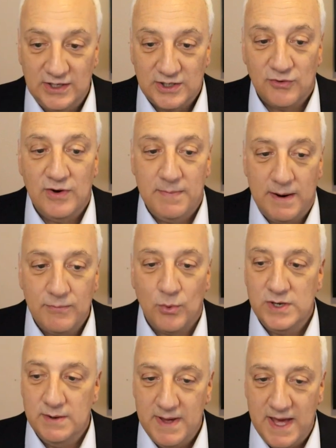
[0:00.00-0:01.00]
thing to
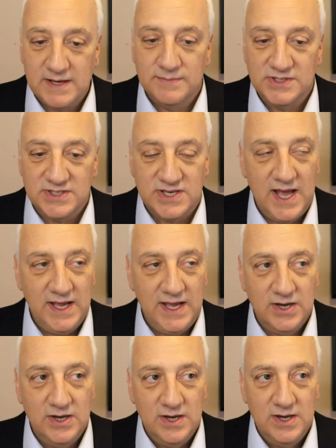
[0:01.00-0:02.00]
remember when you make a
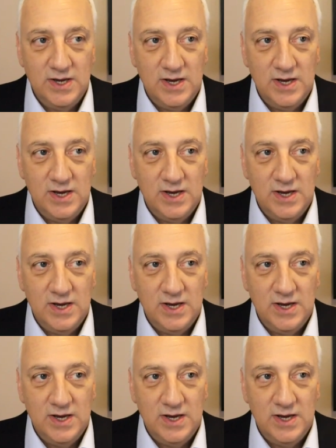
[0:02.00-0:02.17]
mistake.